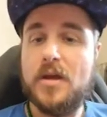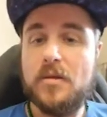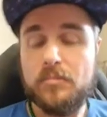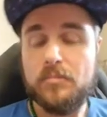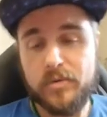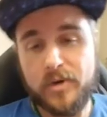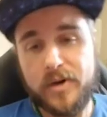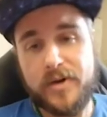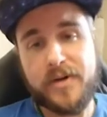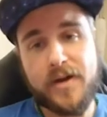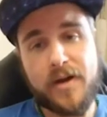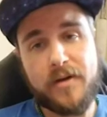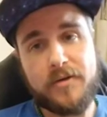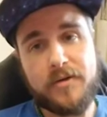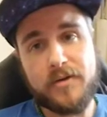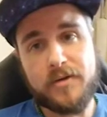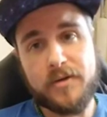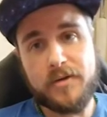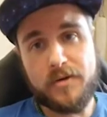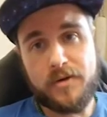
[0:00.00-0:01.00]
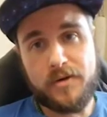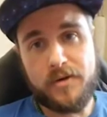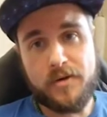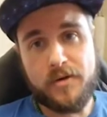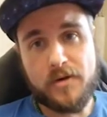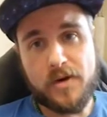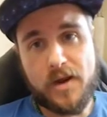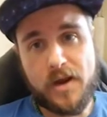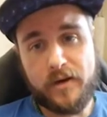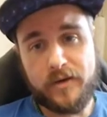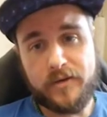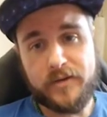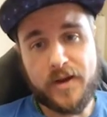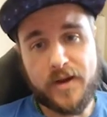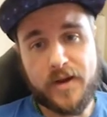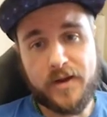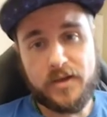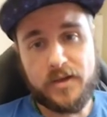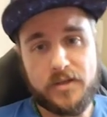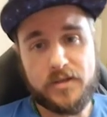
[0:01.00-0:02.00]
bring down your
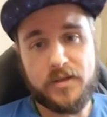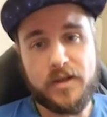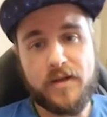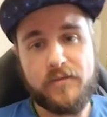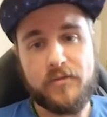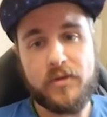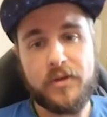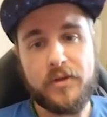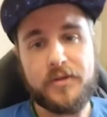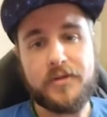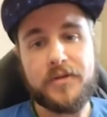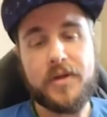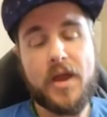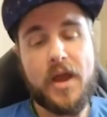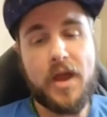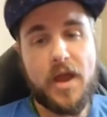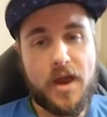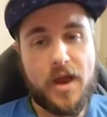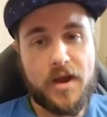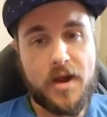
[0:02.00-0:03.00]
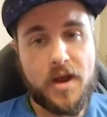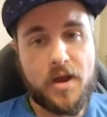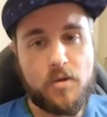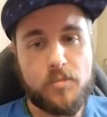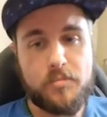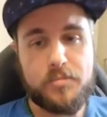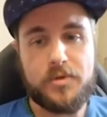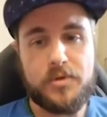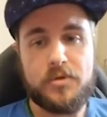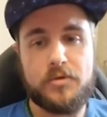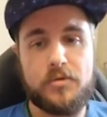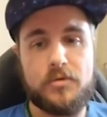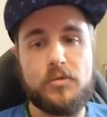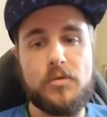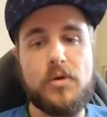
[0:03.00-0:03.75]
anxiety levels and help you